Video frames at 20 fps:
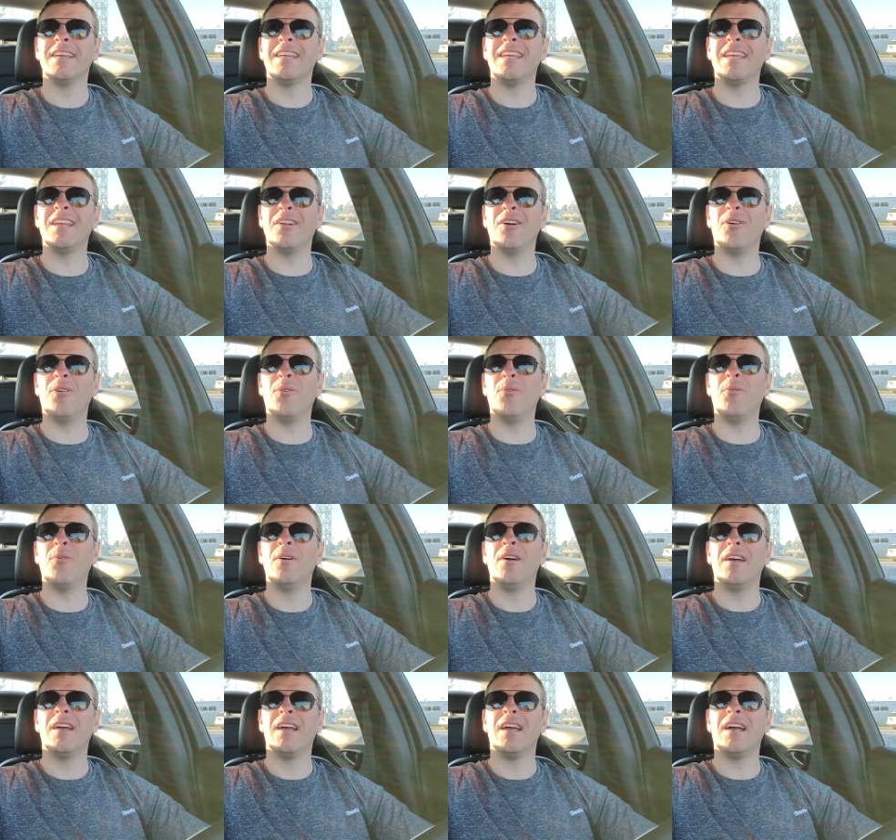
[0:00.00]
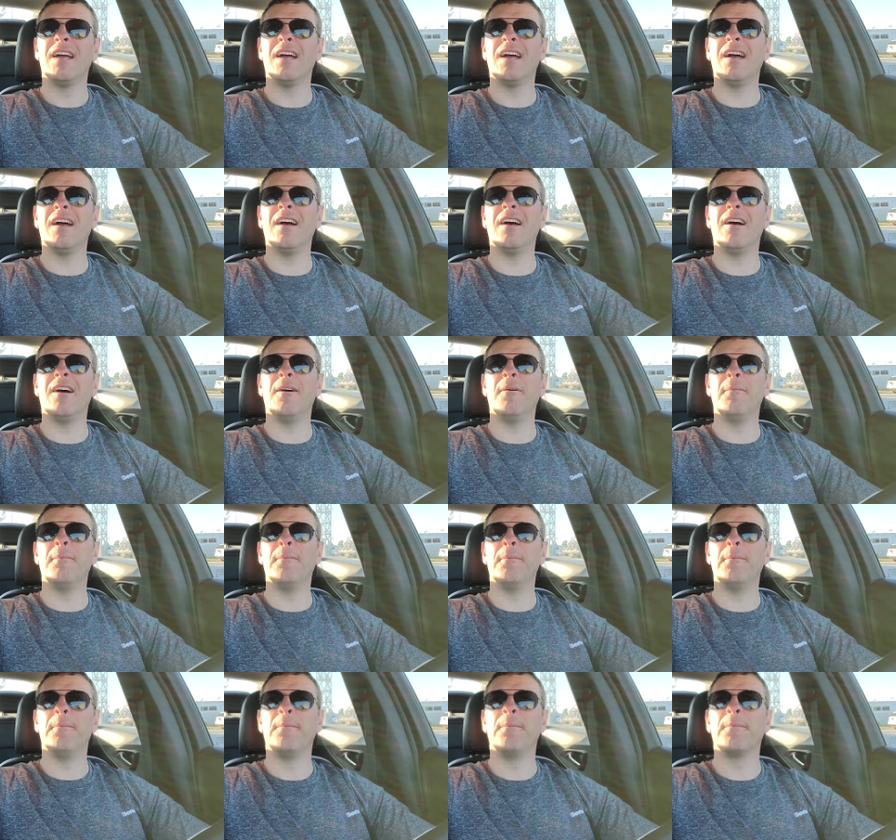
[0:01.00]
you know,
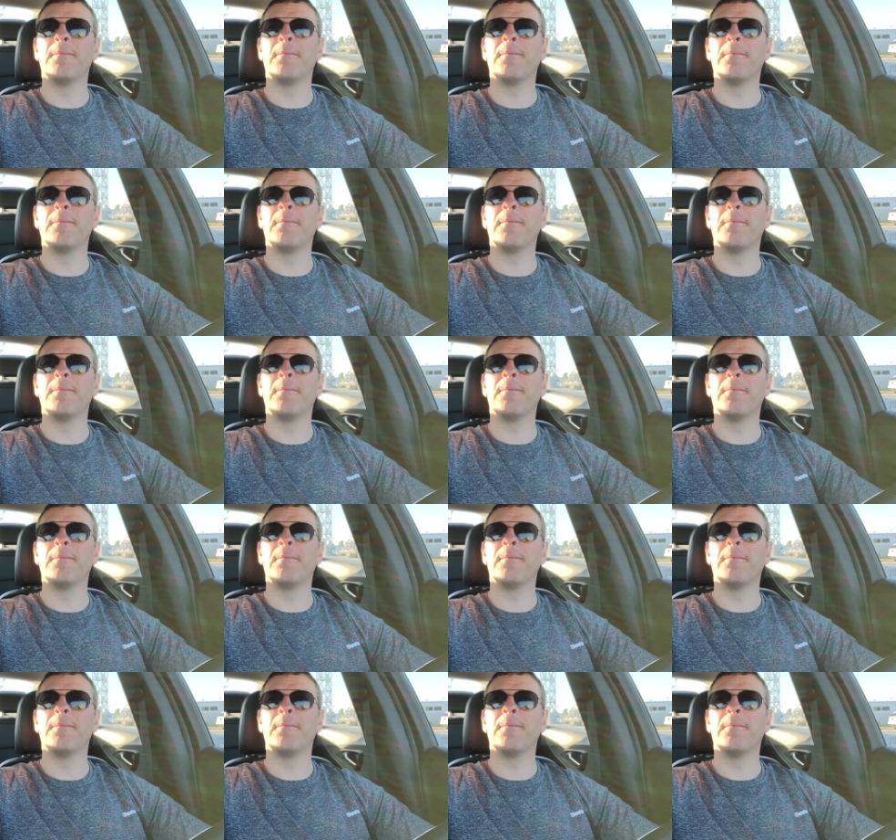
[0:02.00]
um,